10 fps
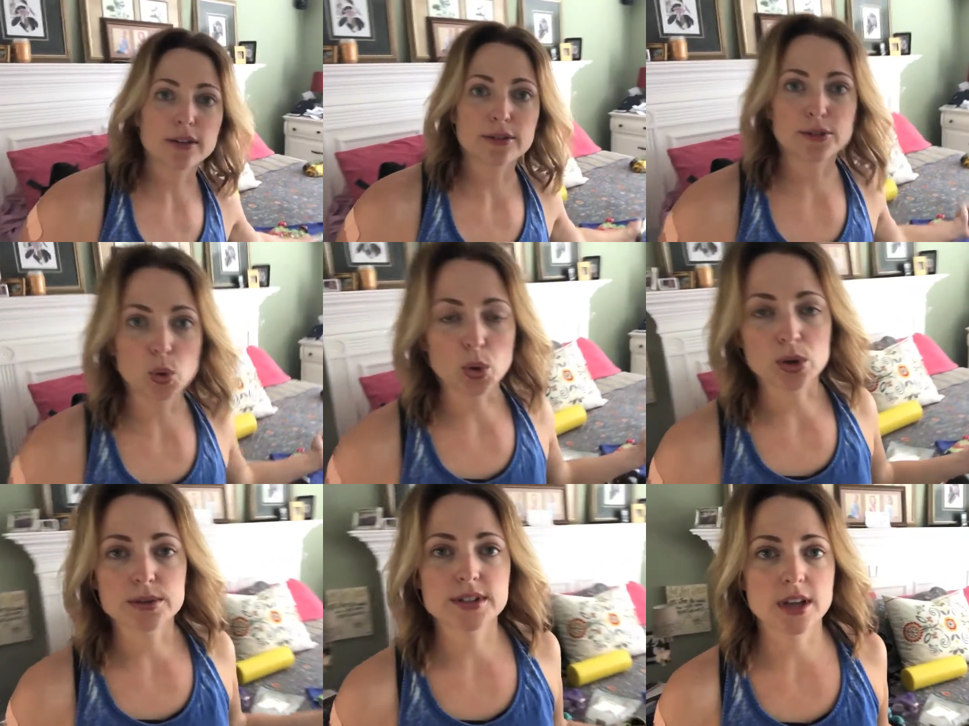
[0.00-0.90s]

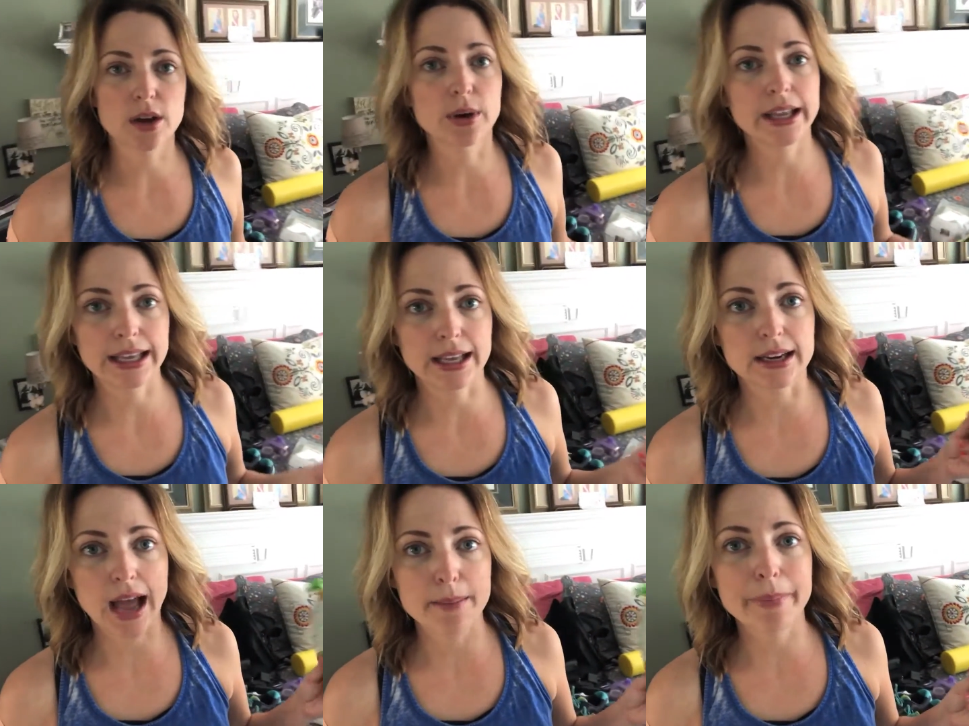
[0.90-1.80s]
fuel. So
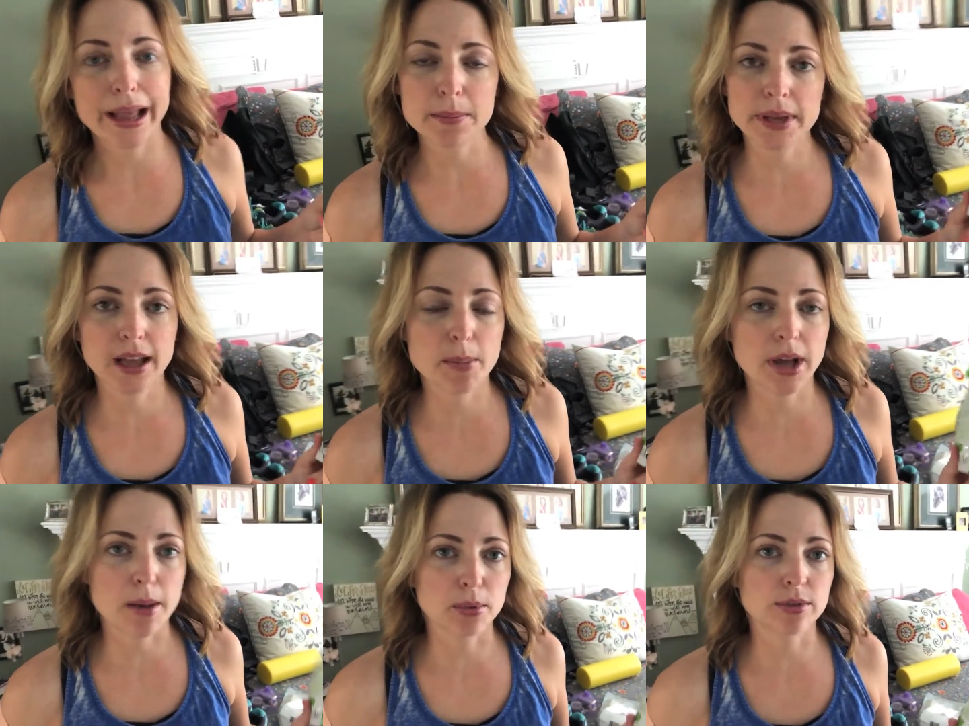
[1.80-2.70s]
again, I might pick up a
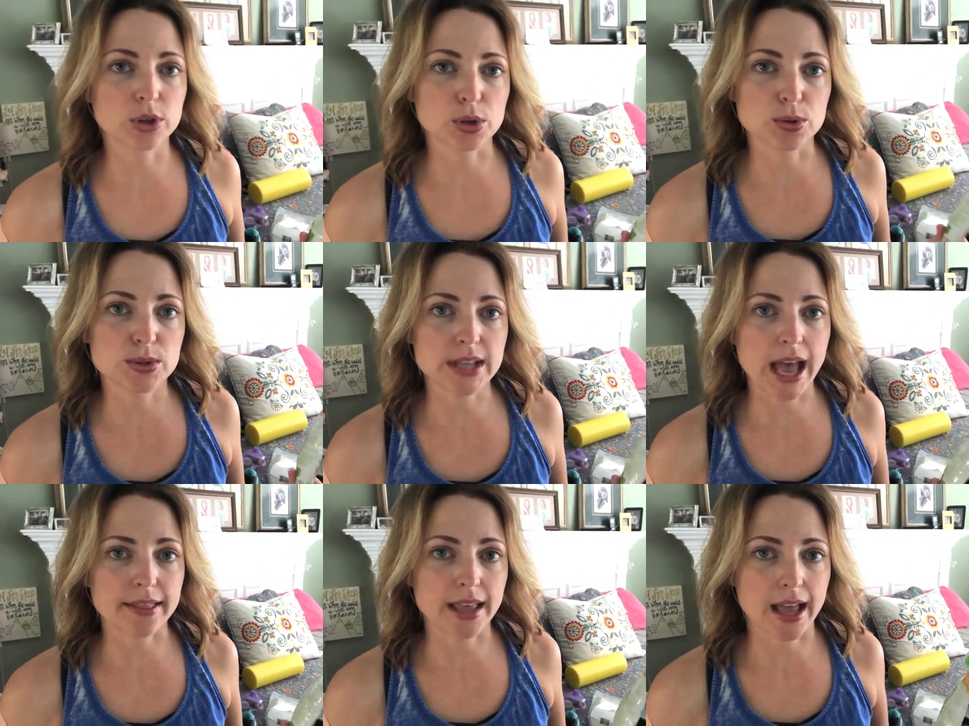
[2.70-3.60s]
couple of goos
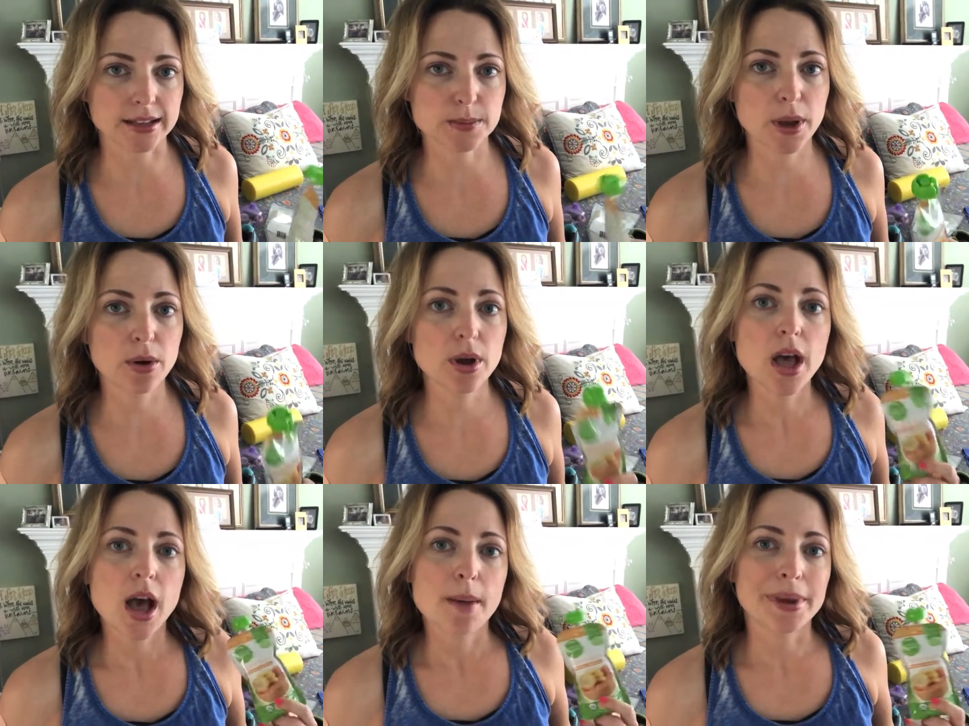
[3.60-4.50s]
at the expo,
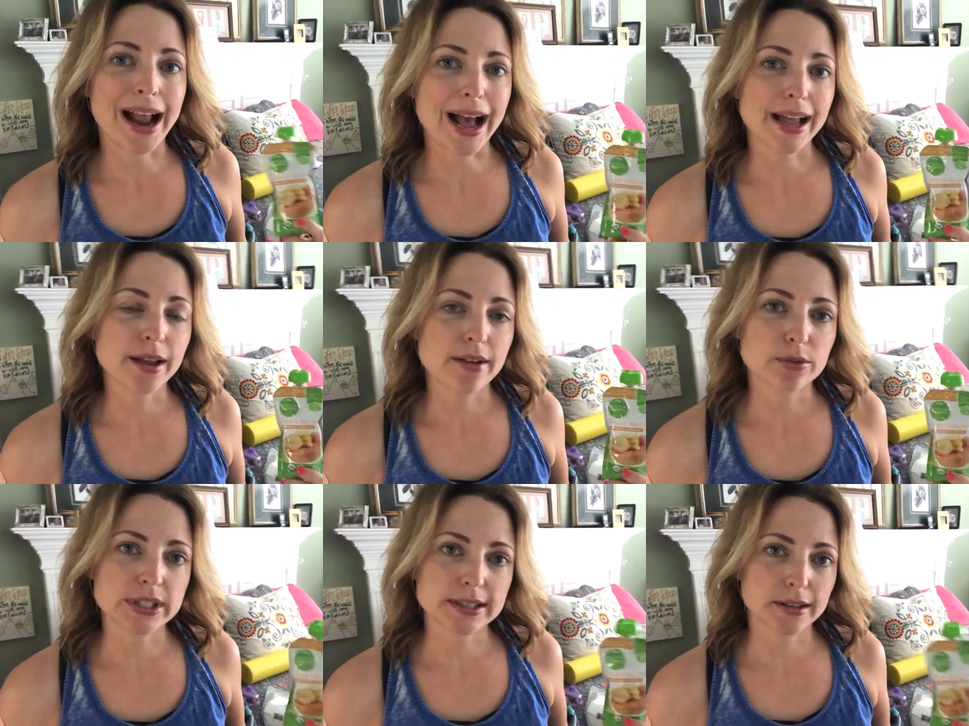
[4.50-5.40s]
but I have
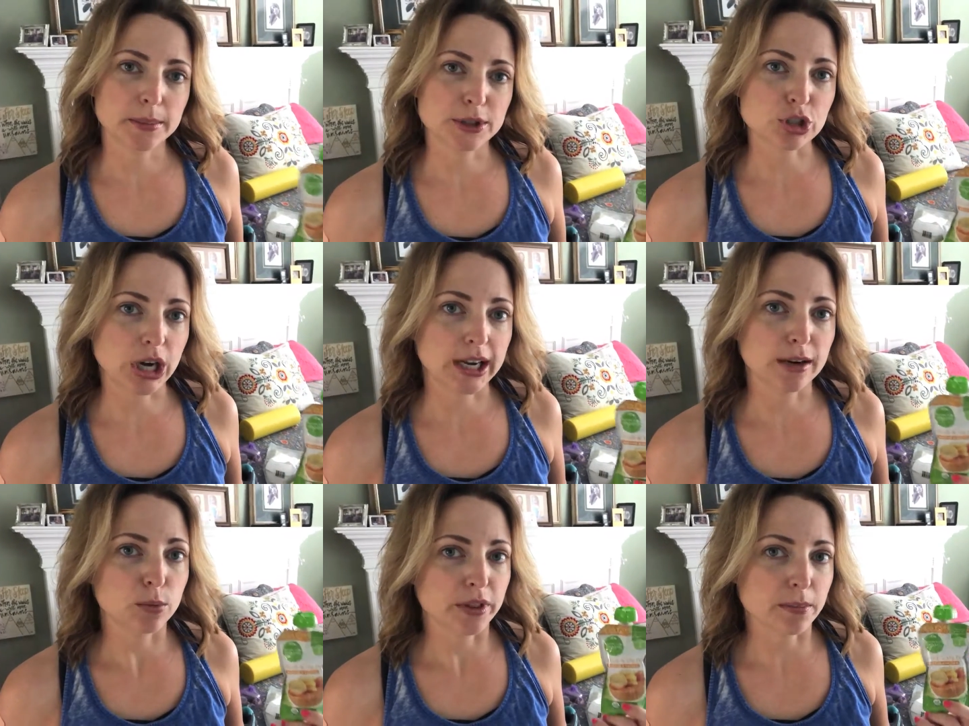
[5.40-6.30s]
recently been
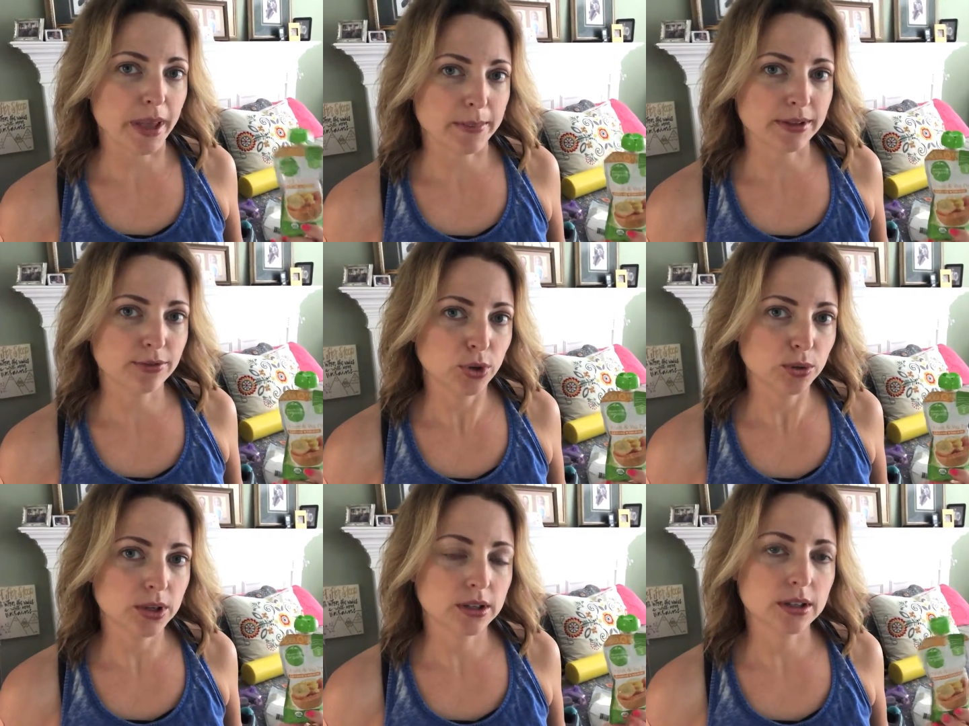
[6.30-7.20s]
training with baby food.